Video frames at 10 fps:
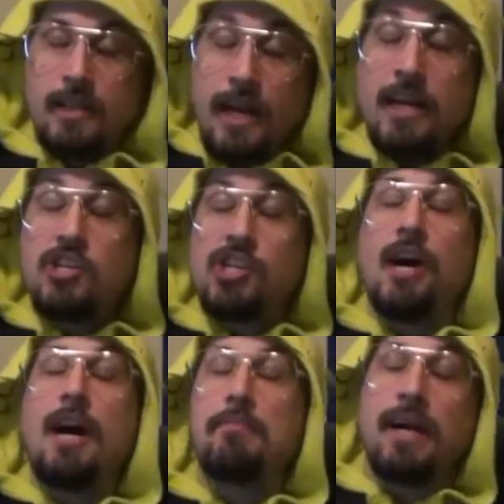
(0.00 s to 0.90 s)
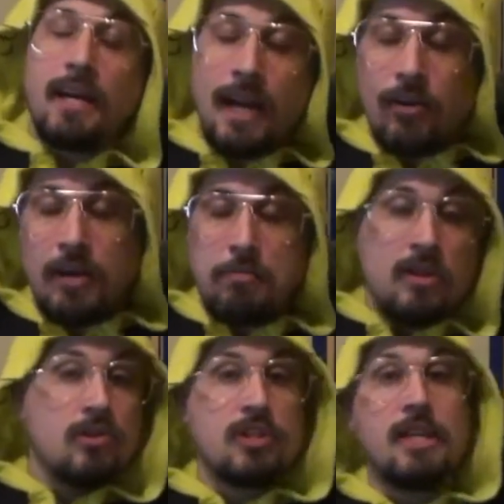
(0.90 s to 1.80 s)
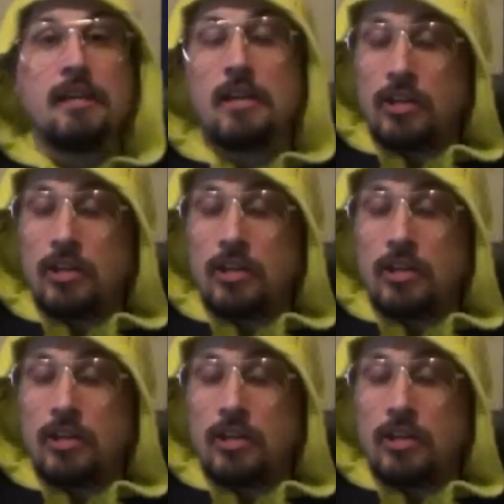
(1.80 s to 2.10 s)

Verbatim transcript: Getting shot by Gary Busey in a